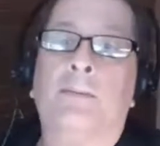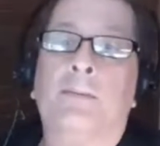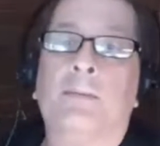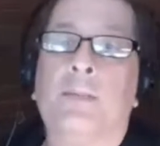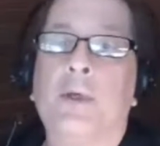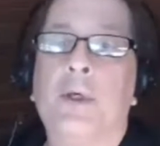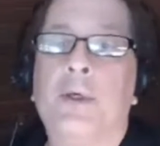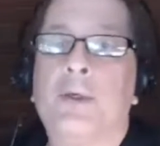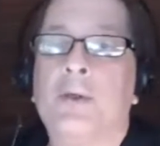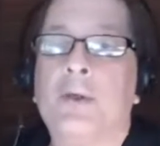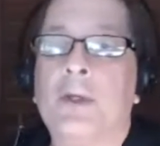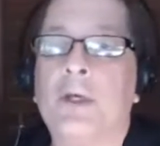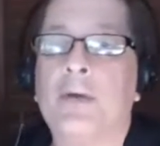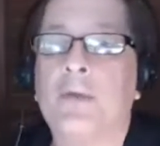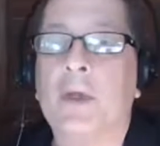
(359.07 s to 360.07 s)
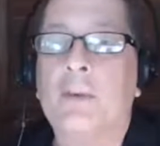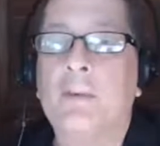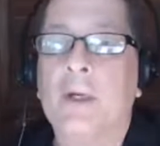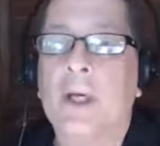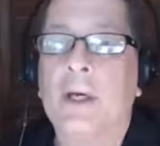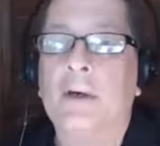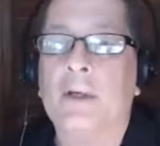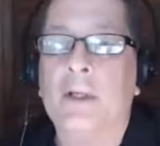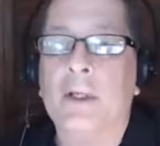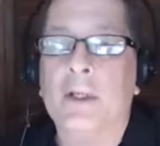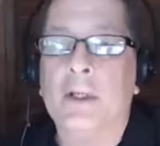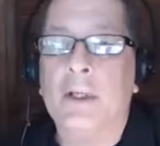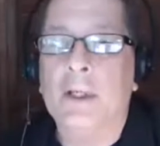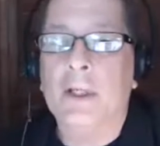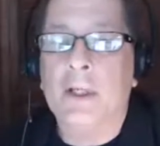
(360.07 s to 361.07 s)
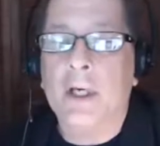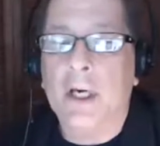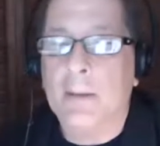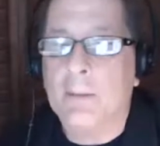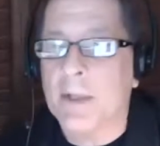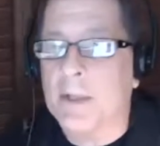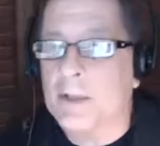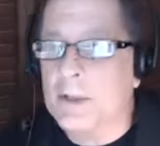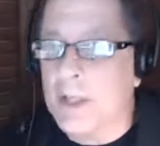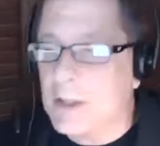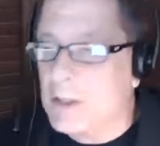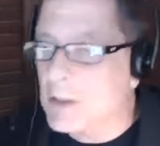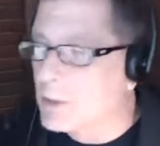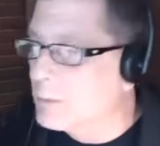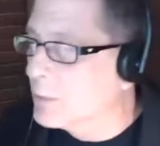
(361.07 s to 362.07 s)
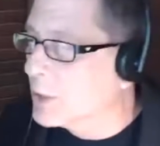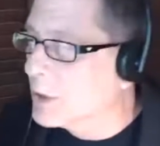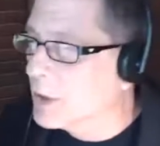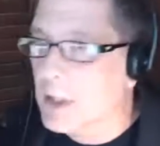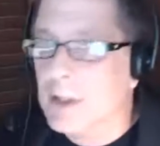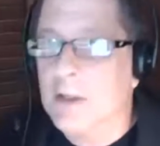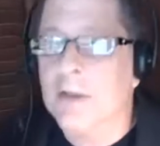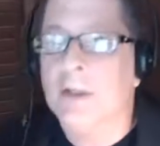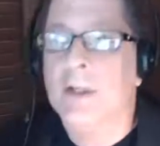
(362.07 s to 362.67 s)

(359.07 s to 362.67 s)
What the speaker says: please leave them down in the comment section below.